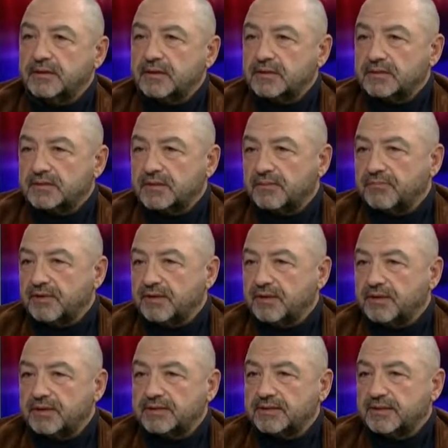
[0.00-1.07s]
something
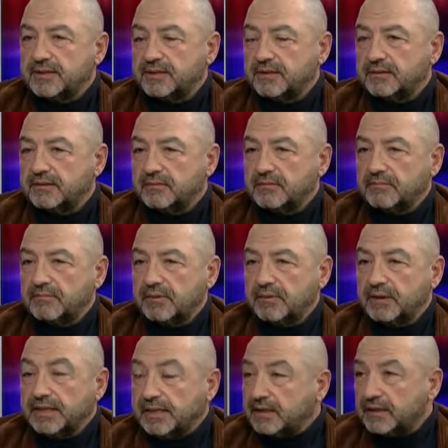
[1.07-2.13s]
that
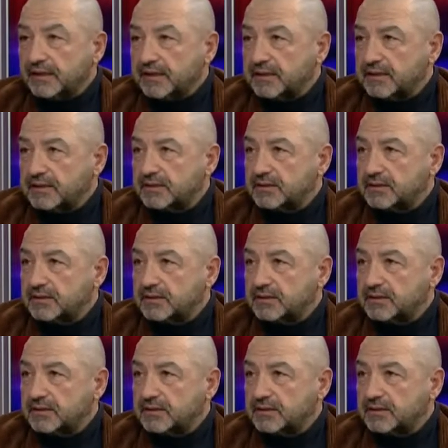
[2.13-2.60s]
legally is